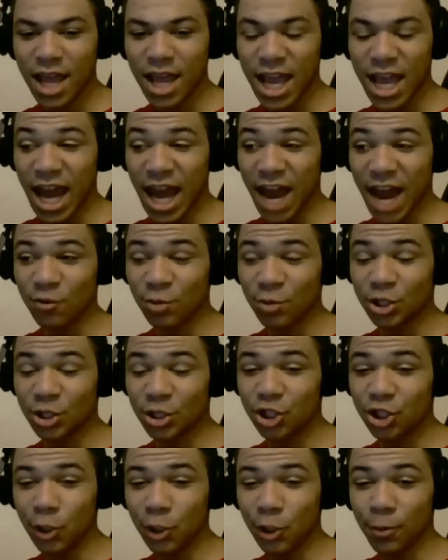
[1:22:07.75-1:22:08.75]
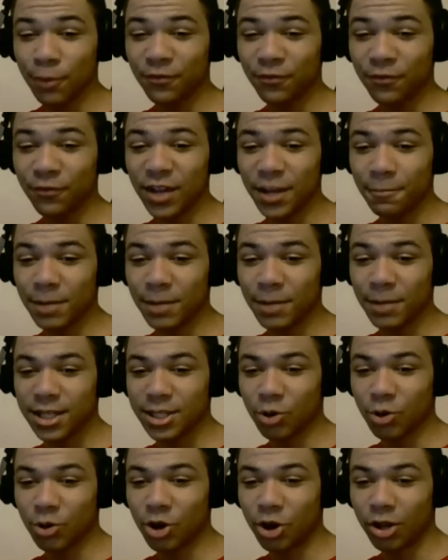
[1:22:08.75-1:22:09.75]
and everyone's super fit because they
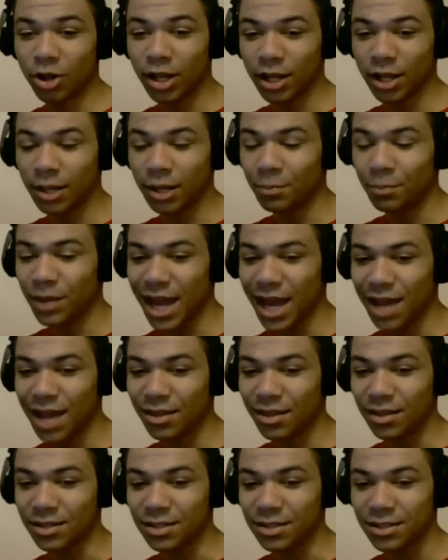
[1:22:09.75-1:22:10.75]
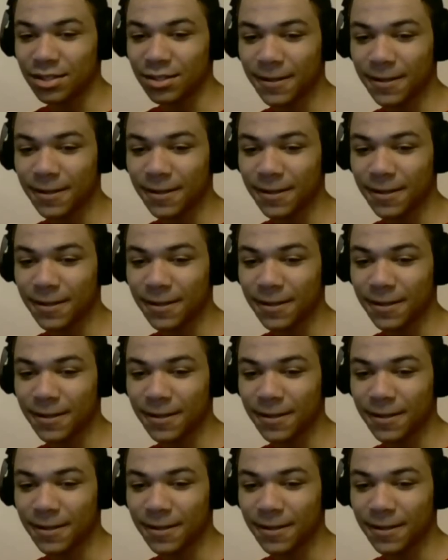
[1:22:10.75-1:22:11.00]
were all Olympic athletes.